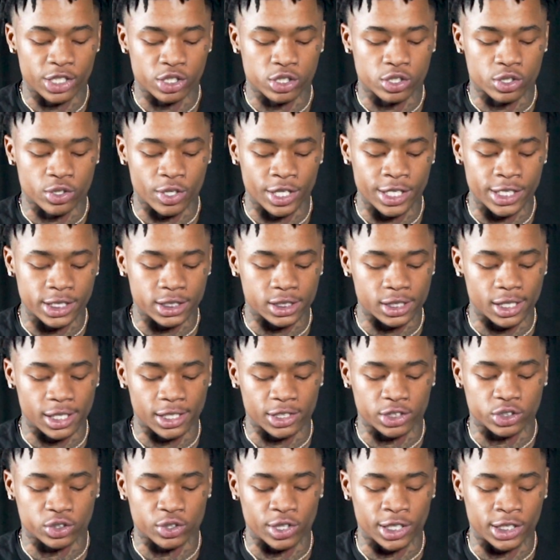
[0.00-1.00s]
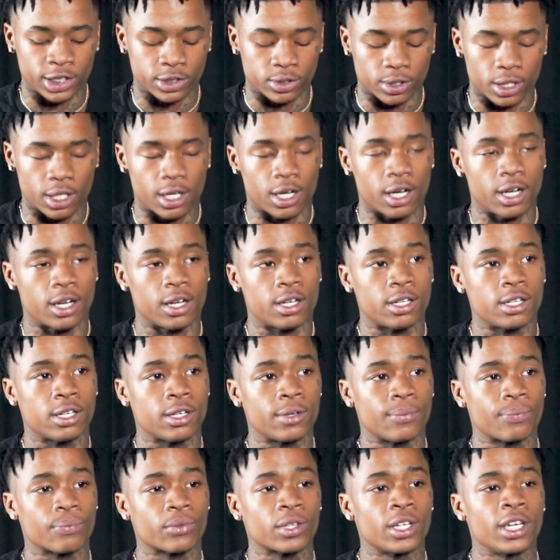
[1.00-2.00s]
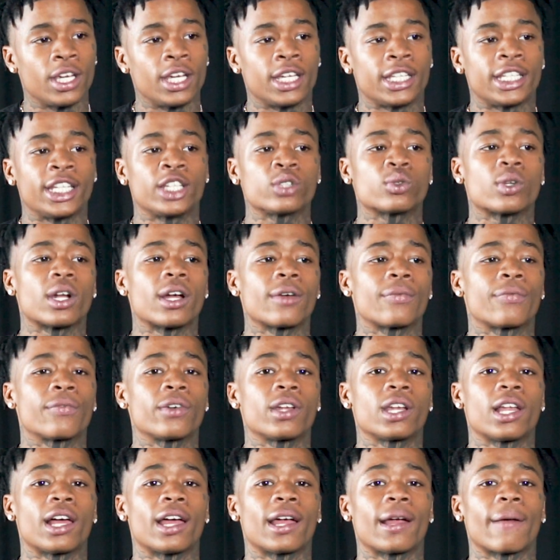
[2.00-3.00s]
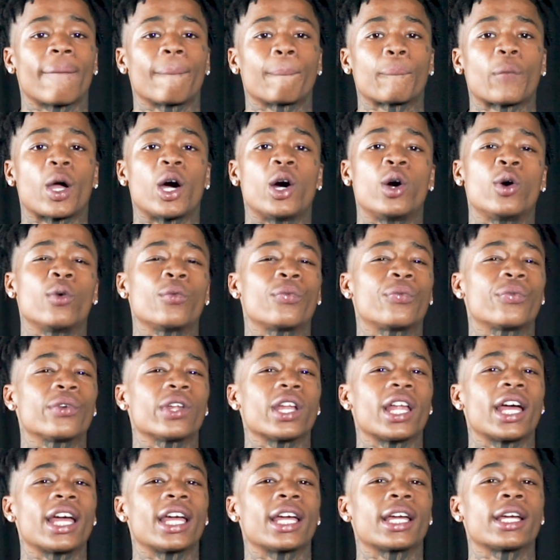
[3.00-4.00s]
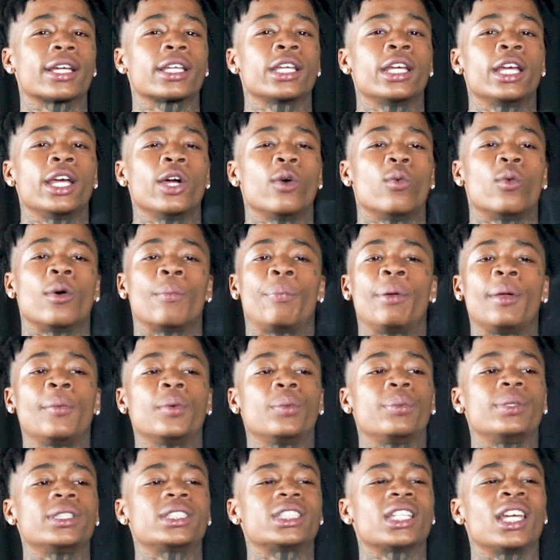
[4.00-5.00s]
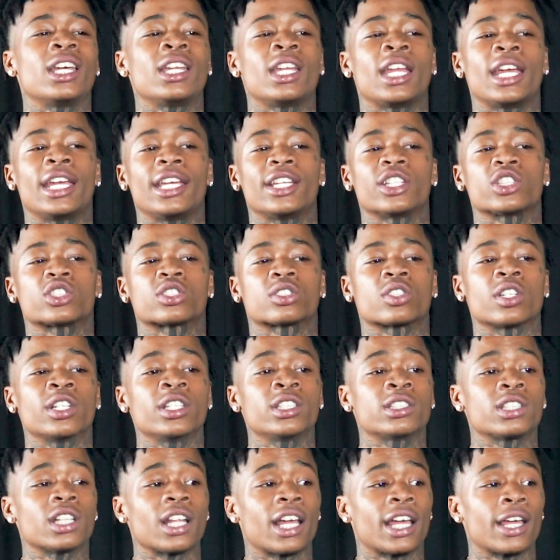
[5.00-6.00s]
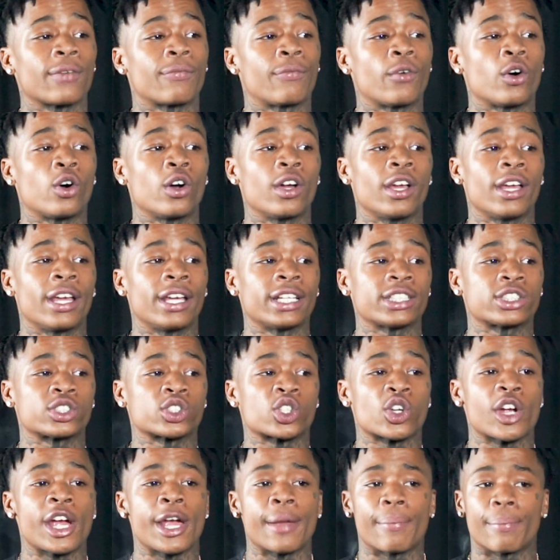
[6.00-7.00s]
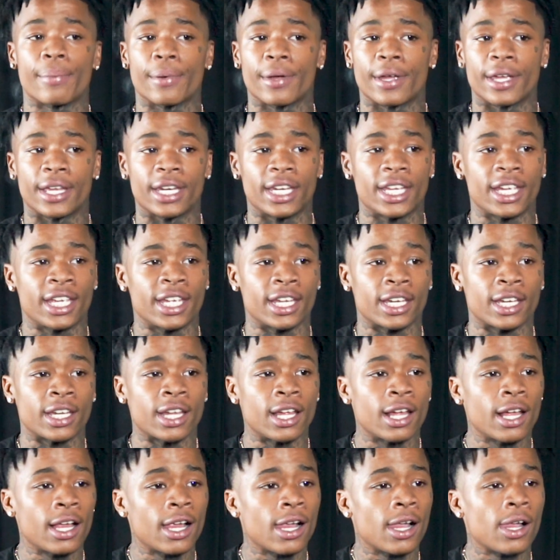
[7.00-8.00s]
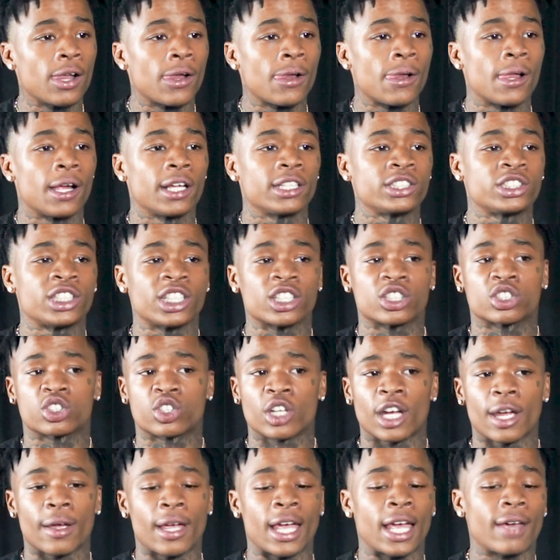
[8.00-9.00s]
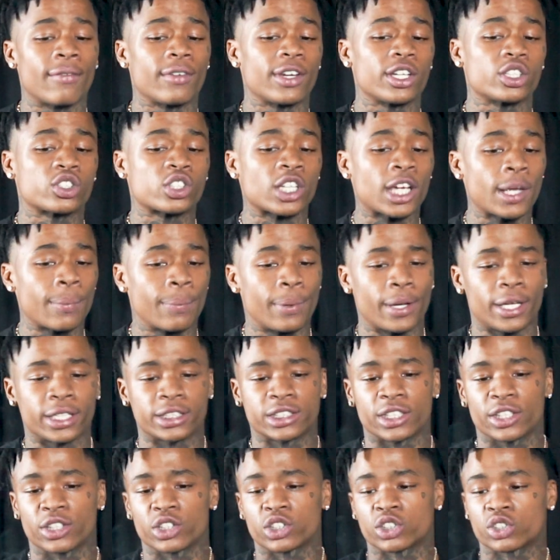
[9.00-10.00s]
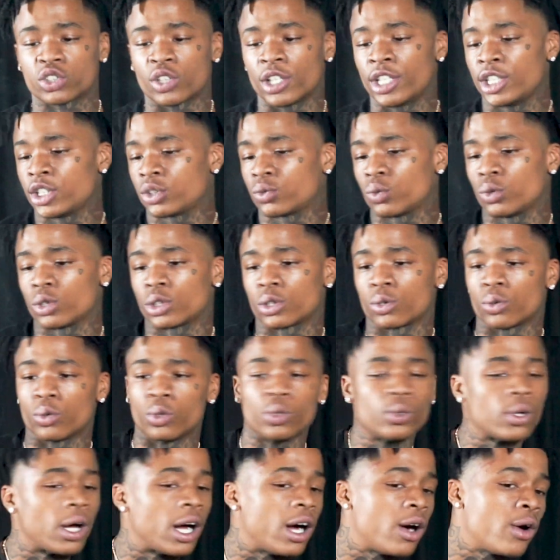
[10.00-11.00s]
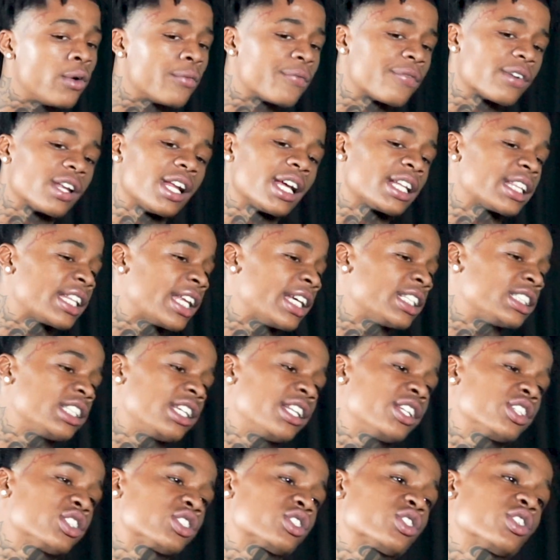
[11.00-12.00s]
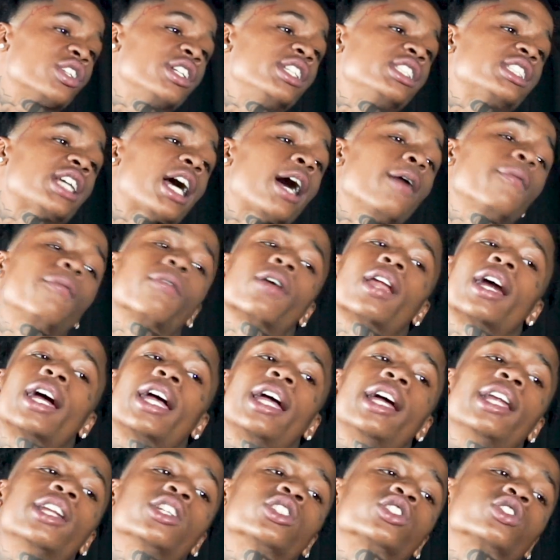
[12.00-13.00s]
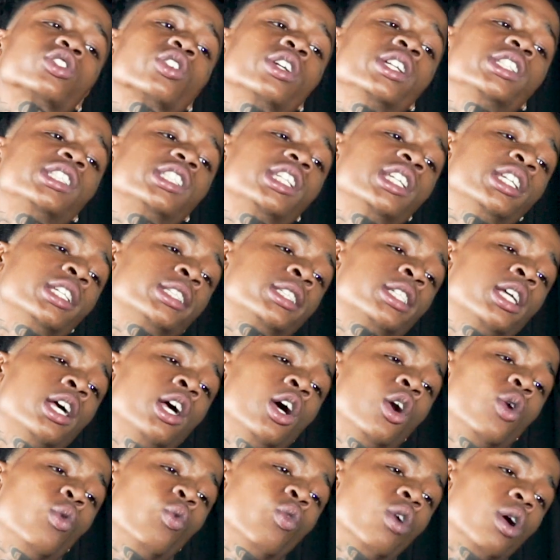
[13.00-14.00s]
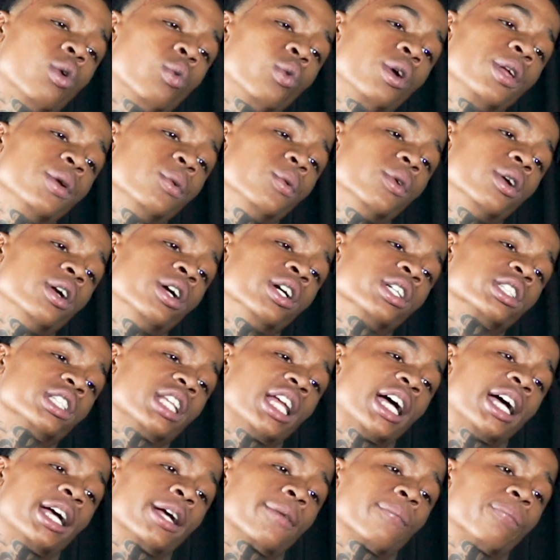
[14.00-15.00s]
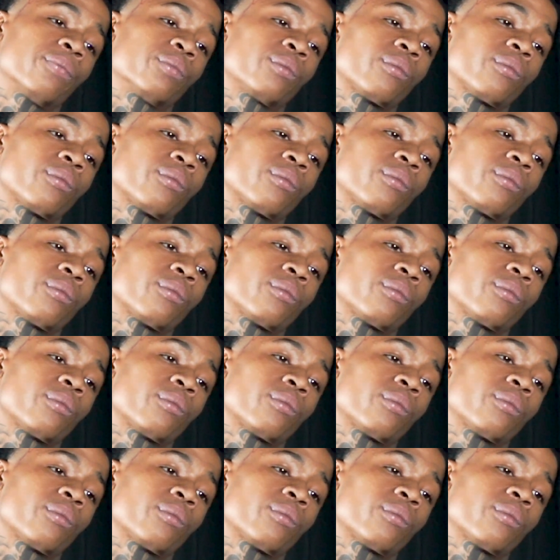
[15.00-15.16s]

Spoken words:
streets. This is what I feel like. I don't feel like when people be saying they in the streets, like far as trapping and just having a trap house in the streets with the woo, I don't feel like that's in the streets. I feel like in the streets is what we was, like,